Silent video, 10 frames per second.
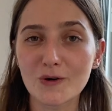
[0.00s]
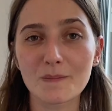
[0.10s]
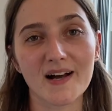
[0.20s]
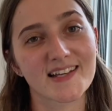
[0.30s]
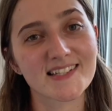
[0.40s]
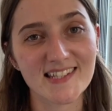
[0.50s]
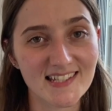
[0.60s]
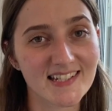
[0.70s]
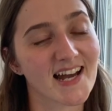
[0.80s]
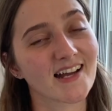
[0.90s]
my
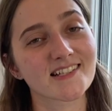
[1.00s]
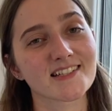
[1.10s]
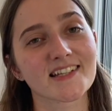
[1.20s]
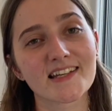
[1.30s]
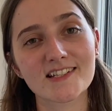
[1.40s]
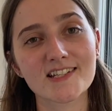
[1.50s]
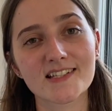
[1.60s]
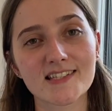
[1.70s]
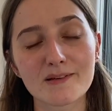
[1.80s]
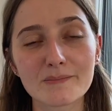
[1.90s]
sister actually. She
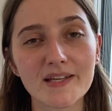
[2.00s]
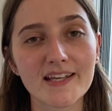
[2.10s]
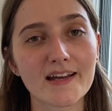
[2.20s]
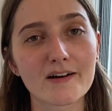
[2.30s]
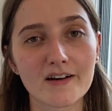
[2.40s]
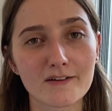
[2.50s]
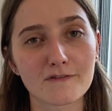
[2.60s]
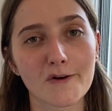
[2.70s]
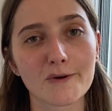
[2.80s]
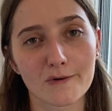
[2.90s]
sent me a
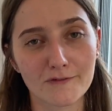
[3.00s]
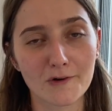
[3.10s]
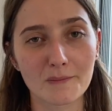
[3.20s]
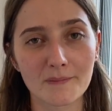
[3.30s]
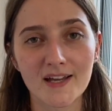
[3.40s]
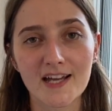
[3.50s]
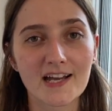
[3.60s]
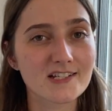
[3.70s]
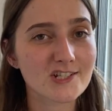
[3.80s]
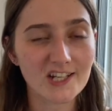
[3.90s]
photo from
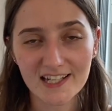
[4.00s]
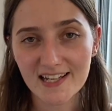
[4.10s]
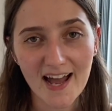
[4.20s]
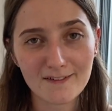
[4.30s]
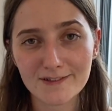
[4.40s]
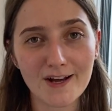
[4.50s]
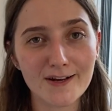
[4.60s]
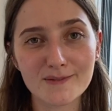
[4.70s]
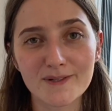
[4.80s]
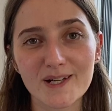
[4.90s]
Shein
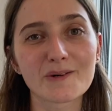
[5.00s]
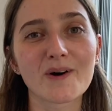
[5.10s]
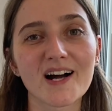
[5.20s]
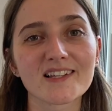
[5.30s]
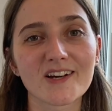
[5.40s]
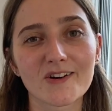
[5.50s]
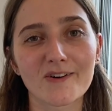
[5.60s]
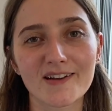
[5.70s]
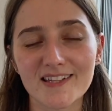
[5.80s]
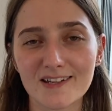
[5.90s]
advertisement a while ago, I
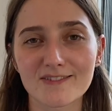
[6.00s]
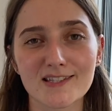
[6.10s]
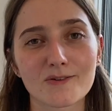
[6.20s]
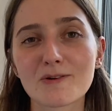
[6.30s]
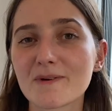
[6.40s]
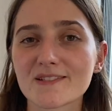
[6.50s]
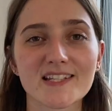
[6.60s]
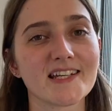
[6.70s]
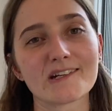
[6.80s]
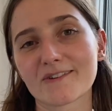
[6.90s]
think it was almost a
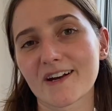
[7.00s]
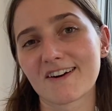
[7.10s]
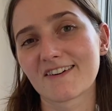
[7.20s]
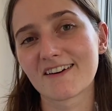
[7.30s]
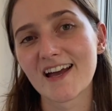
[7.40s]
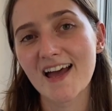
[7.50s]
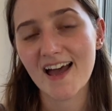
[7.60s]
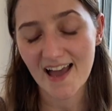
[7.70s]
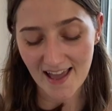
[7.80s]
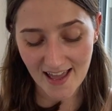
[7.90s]
year ago,
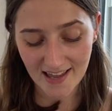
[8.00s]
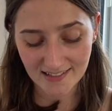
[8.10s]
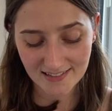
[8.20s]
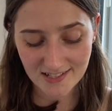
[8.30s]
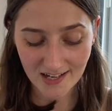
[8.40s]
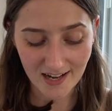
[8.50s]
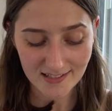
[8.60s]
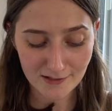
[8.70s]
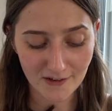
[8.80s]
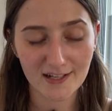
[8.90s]
and she asked
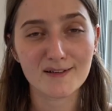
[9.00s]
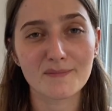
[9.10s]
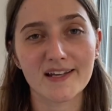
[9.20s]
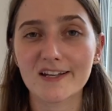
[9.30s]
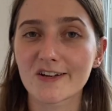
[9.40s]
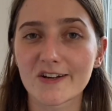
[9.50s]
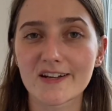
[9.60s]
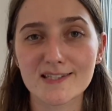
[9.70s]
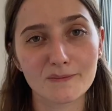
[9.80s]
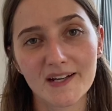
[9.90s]
if I could make her a
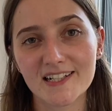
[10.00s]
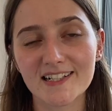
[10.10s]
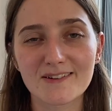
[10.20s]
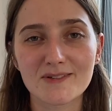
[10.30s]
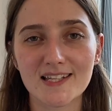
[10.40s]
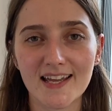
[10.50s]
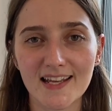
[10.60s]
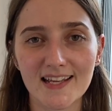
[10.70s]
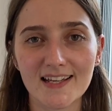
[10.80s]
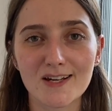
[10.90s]
sweater. It was
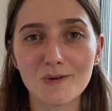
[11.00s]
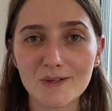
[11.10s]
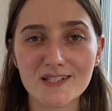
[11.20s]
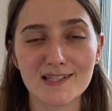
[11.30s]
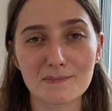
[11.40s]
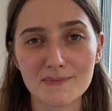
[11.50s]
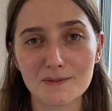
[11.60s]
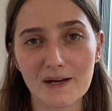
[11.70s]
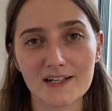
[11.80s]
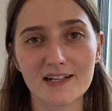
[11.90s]
a quarter zip
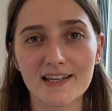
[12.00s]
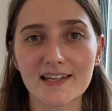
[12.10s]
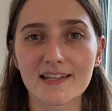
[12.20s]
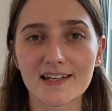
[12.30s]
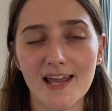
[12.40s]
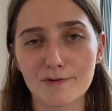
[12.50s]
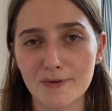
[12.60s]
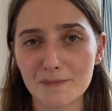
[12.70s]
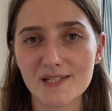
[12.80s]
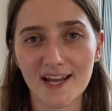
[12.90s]
sweater in a
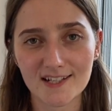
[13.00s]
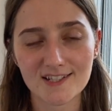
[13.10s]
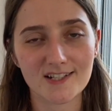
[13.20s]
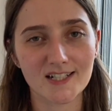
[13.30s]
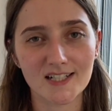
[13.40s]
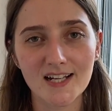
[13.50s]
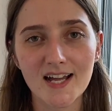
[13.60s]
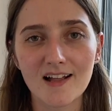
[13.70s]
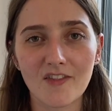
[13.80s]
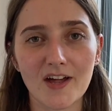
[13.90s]
rib texture
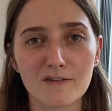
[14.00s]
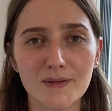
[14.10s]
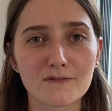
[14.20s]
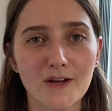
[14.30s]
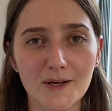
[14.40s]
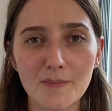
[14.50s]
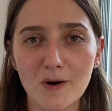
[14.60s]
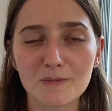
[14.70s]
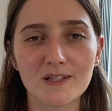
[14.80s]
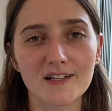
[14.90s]
that had been very
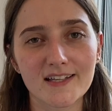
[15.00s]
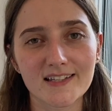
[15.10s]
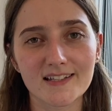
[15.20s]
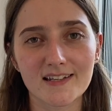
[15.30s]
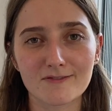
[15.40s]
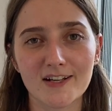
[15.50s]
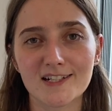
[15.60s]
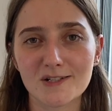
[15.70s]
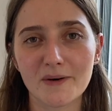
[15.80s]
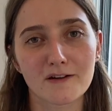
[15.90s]
popular in
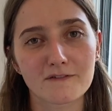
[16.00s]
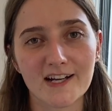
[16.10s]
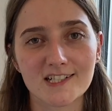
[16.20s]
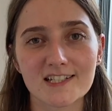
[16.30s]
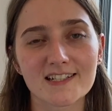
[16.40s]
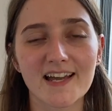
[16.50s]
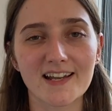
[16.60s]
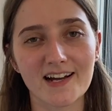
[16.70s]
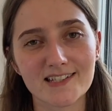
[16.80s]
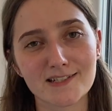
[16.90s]
ready-to-wear fashion, and
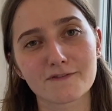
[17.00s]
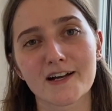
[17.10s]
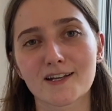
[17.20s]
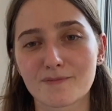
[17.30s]
asked if I could